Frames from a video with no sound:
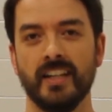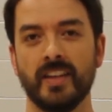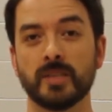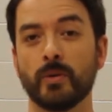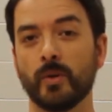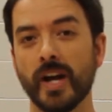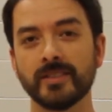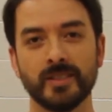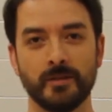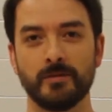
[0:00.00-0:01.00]
that's
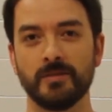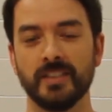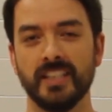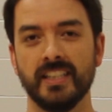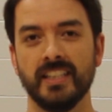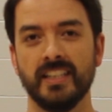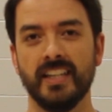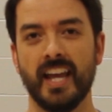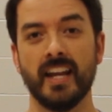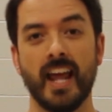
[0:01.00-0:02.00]
progressive
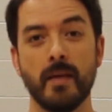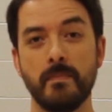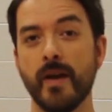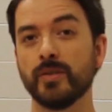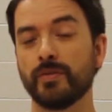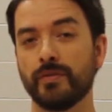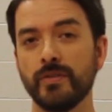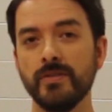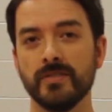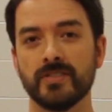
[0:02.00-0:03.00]
and bears
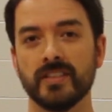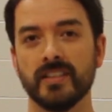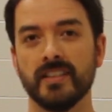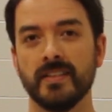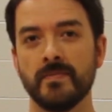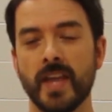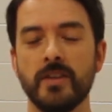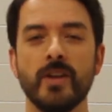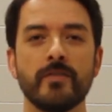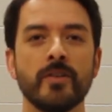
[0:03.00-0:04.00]
fruit. And
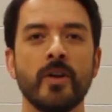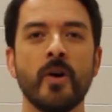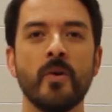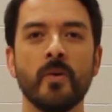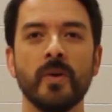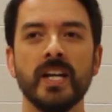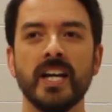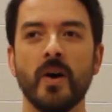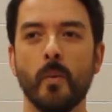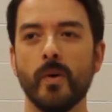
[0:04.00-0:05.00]
you never know
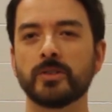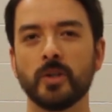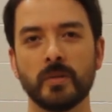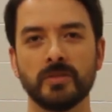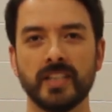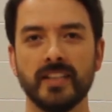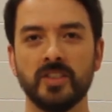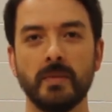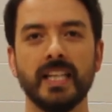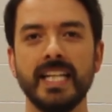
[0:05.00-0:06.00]
what circumstances
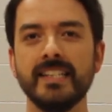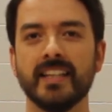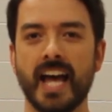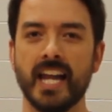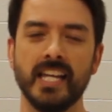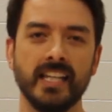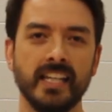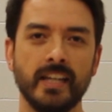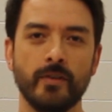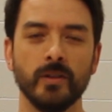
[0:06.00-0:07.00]
may lead to that.
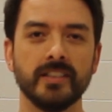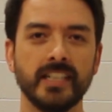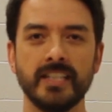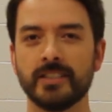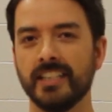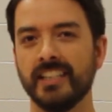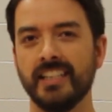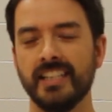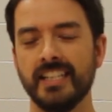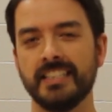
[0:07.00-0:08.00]
And if you're listening to
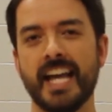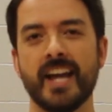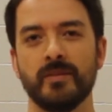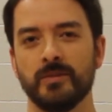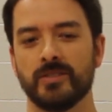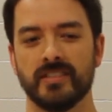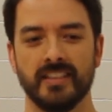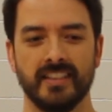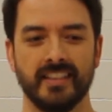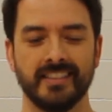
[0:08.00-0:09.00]
Adam's
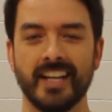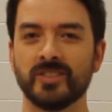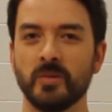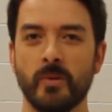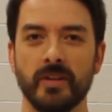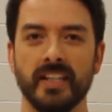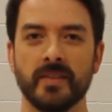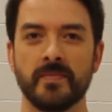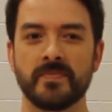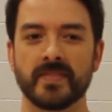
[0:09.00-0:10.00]
testimony,
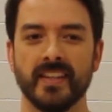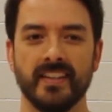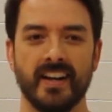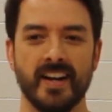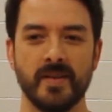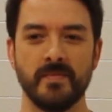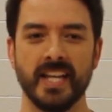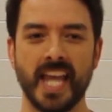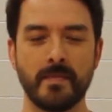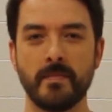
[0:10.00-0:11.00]

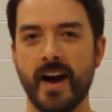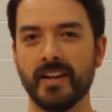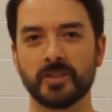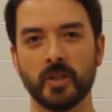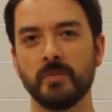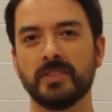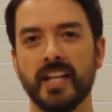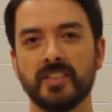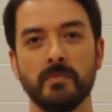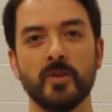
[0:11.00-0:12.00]
it came about in
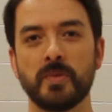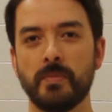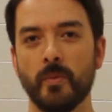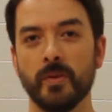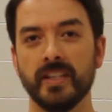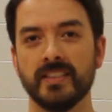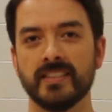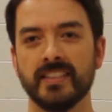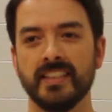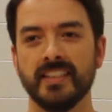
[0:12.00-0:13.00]
circumstances that most people wouldn't
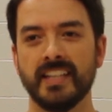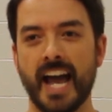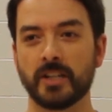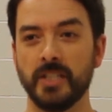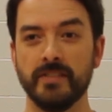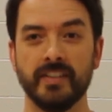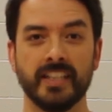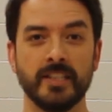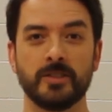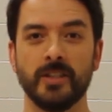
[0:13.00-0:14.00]
actually even
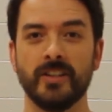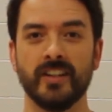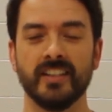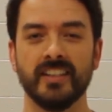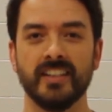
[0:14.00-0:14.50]
consider